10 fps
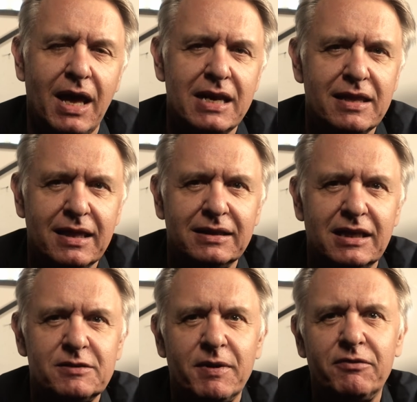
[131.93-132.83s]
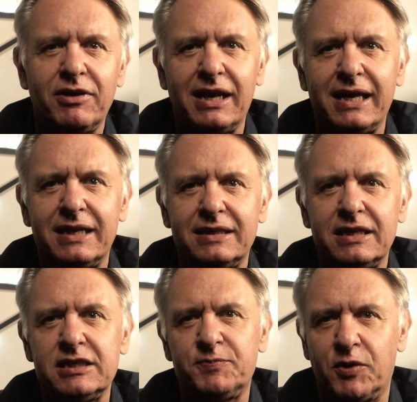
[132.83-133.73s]
anything display related
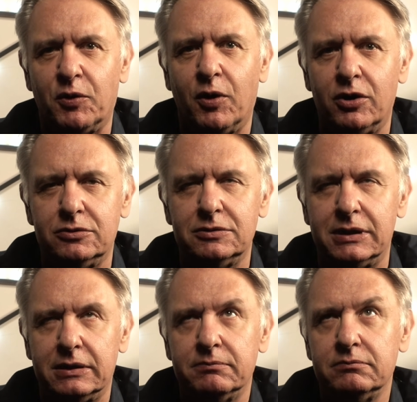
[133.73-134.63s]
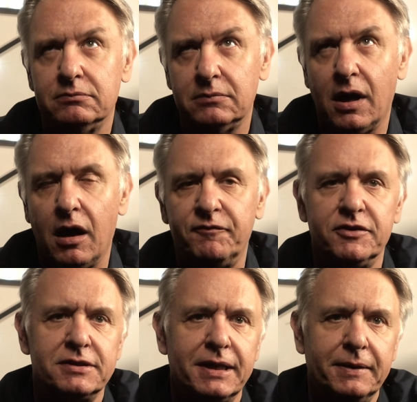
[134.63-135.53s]
is Pro only,
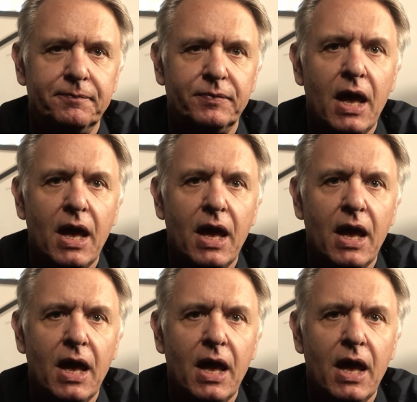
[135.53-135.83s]
obviously.